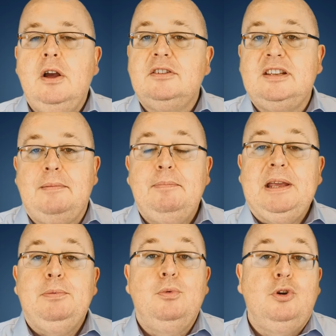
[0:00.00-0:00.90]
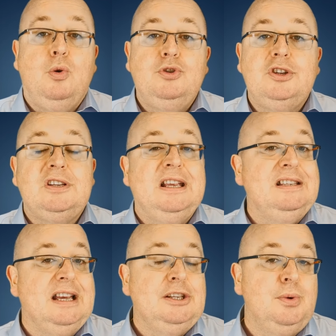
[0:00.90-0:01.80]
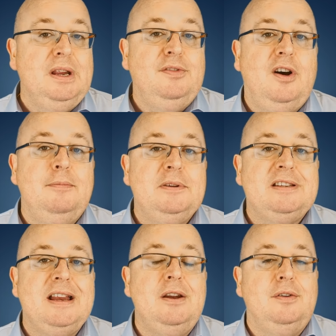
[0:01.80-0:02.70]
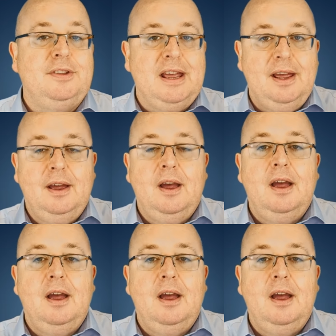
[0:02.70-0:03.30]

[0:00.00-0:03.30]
some people cautiously take 25% of their